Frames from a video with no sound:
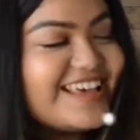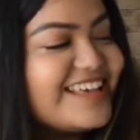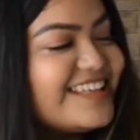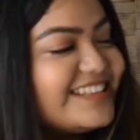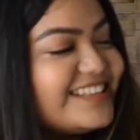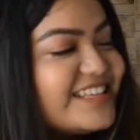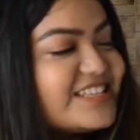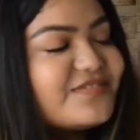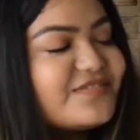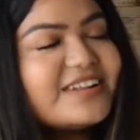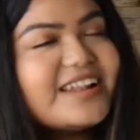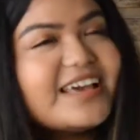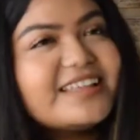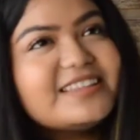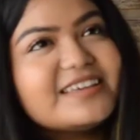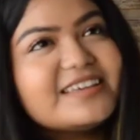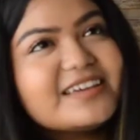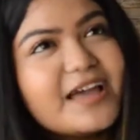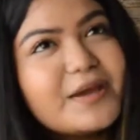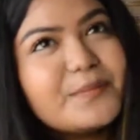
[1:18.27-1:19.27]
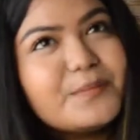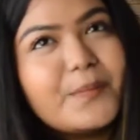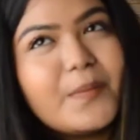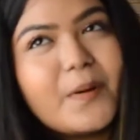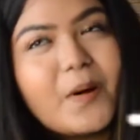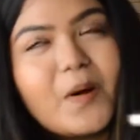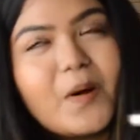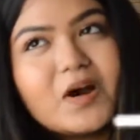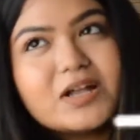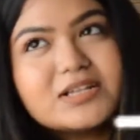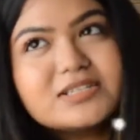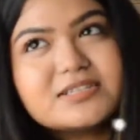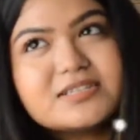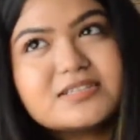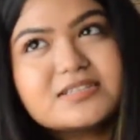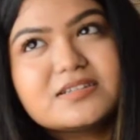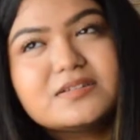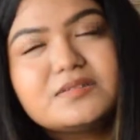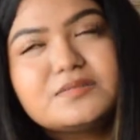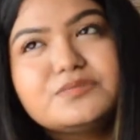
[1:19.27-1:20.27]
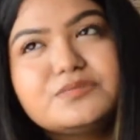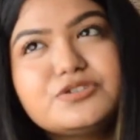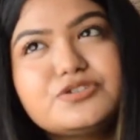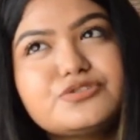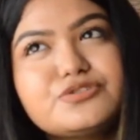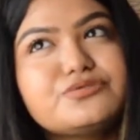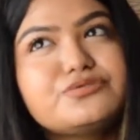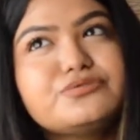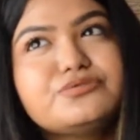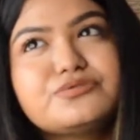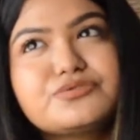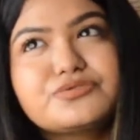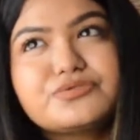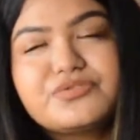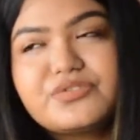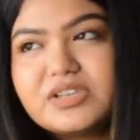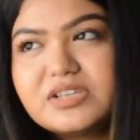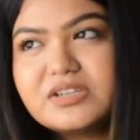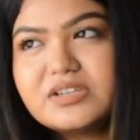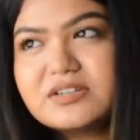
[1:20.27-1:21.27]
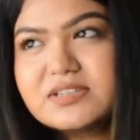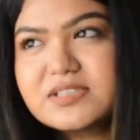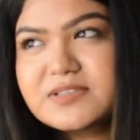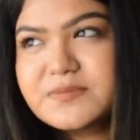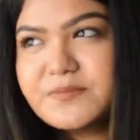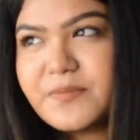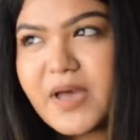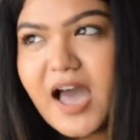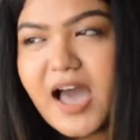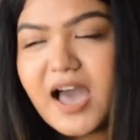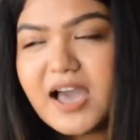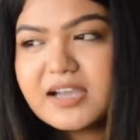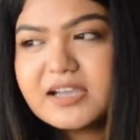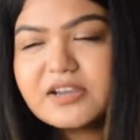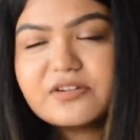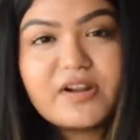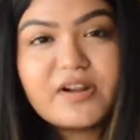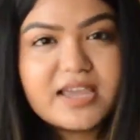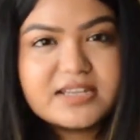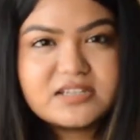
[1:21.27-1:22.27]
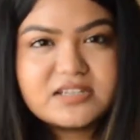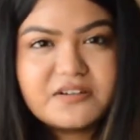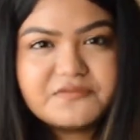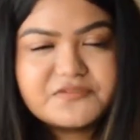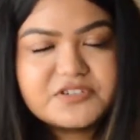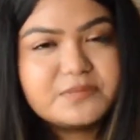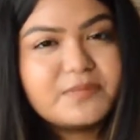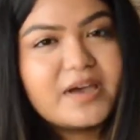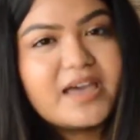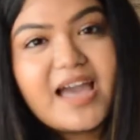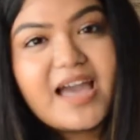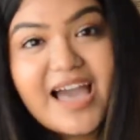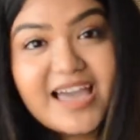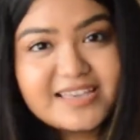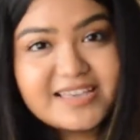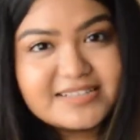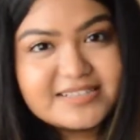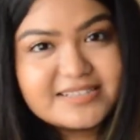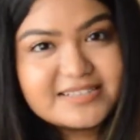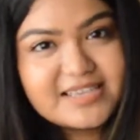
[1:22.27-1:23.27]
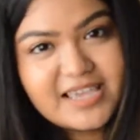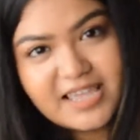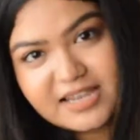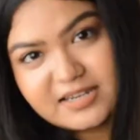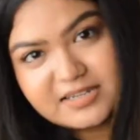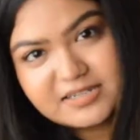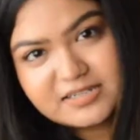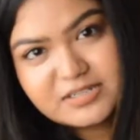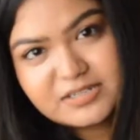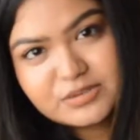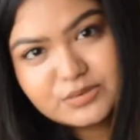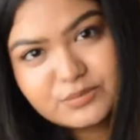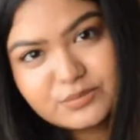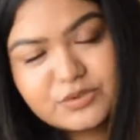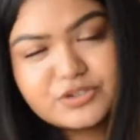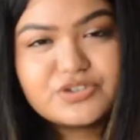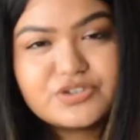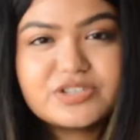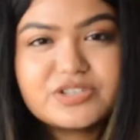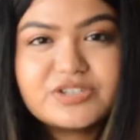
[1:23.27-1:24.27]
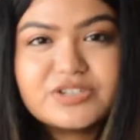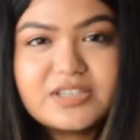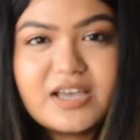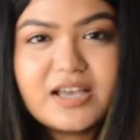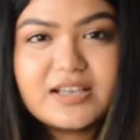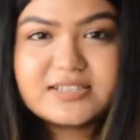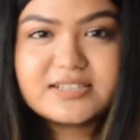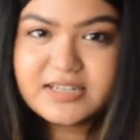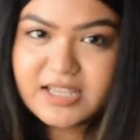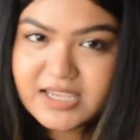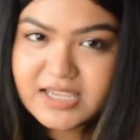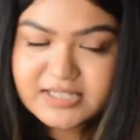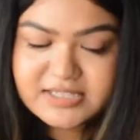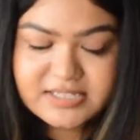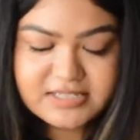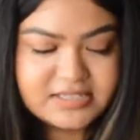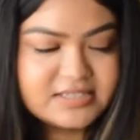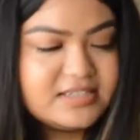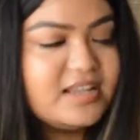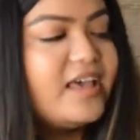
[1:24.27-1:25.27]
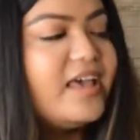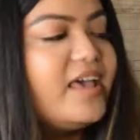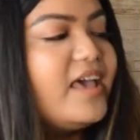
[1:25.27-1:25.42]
this one I think I bought some two to three years back right after my ISC ended which is in 2018